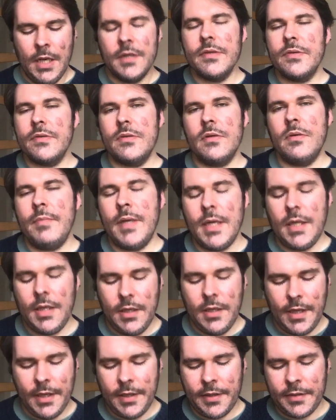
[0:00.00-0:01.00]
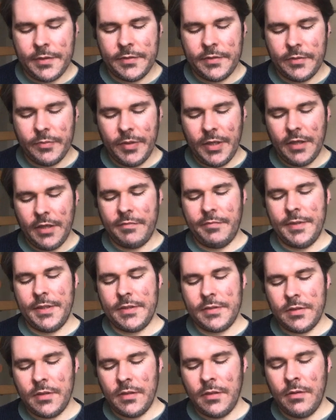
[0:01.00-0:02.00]
So many years we have
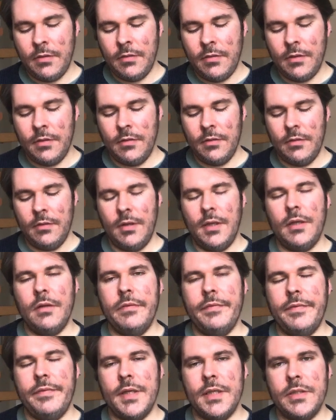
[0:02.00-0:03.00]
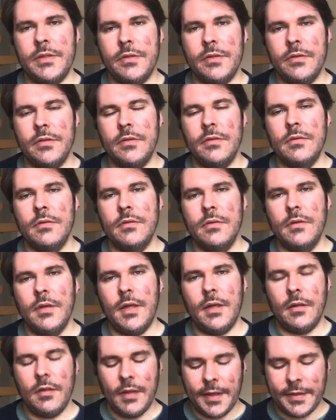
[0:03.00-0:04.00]
missed you, little fish.
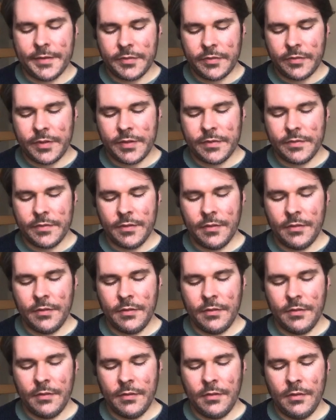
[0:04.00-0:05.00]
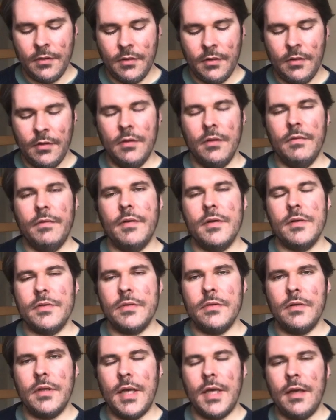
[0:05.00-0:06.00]
Lazarus,
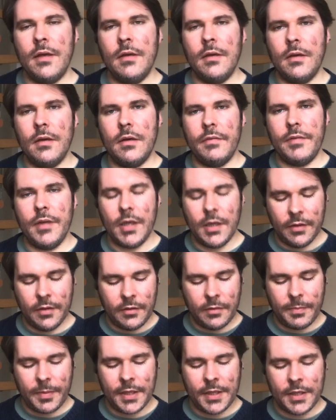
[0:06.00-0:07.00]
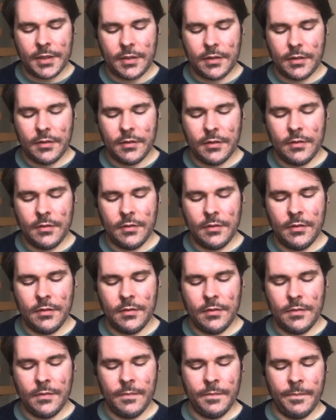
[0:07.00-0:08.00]
fossil king of the underbite,
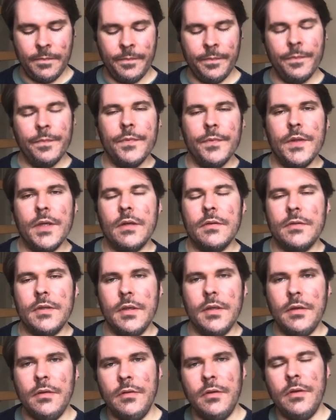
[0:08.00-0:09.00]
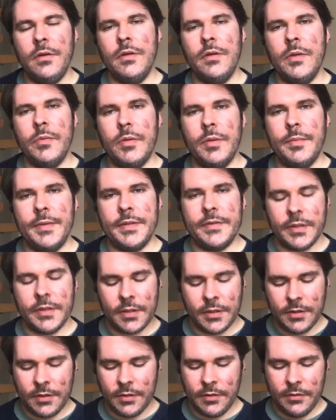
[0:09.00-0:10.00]
not that ye knew you were
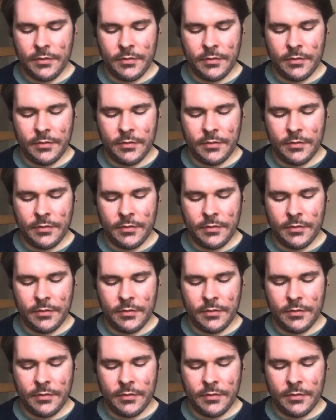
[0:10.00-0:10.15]
missing.